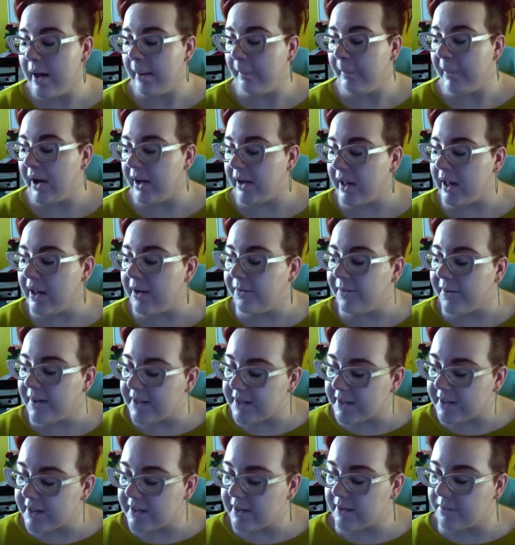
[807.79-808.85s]
But if
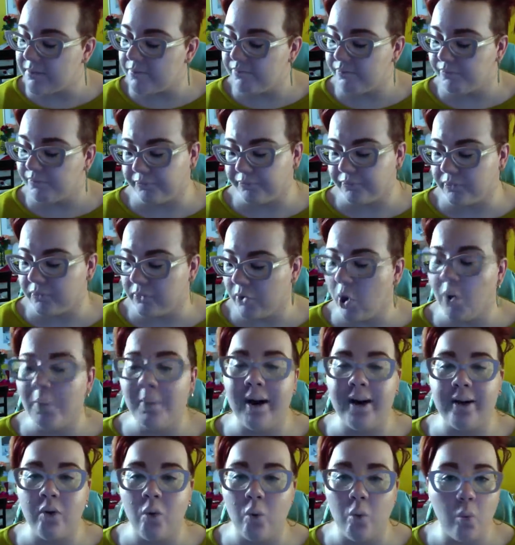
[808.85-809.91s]
it's, no
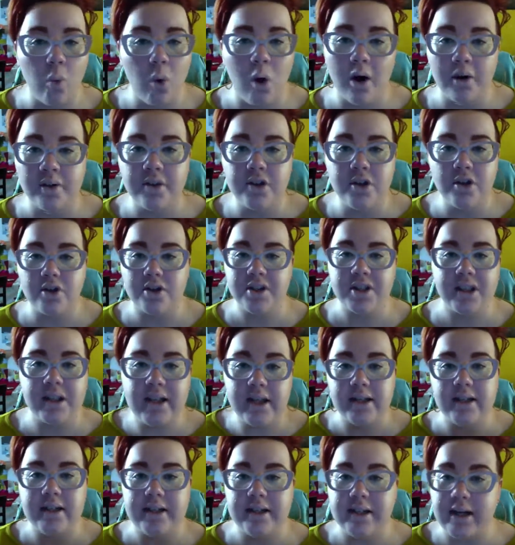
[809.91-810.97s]
matter what, your
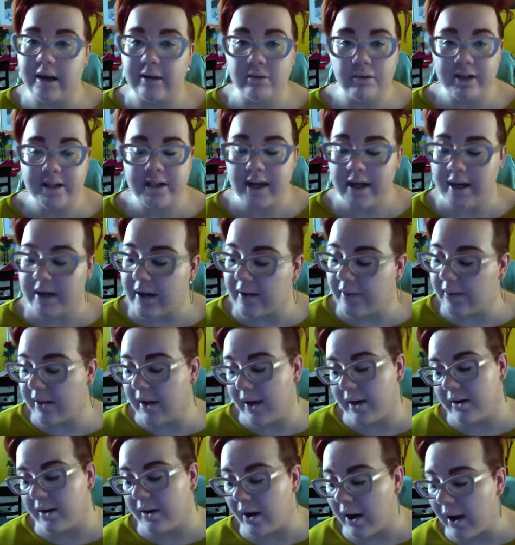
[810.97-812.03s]
skin is irritating,
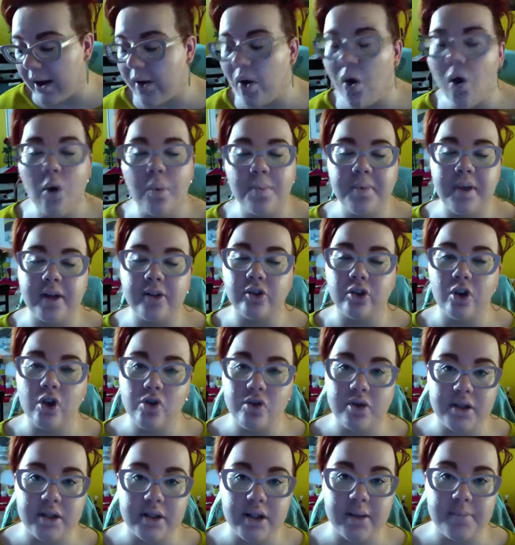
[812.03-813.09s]
then I hope that
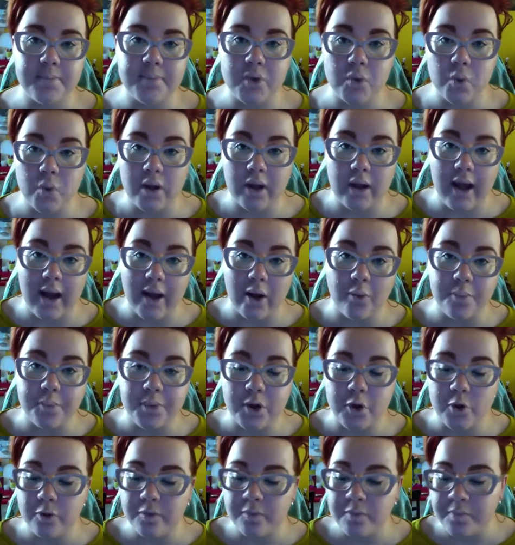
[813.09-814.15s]
those tips will help
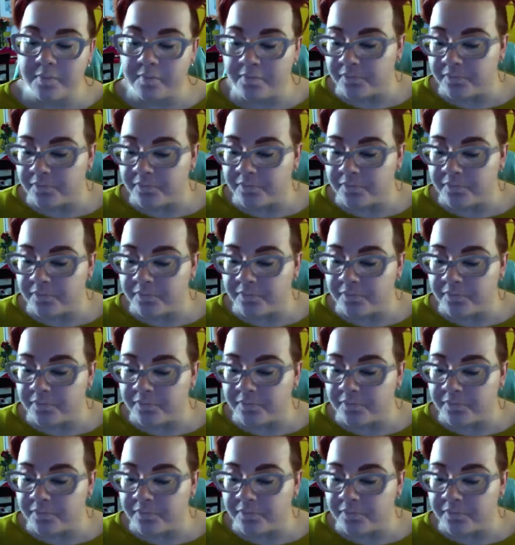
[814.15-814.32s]
you.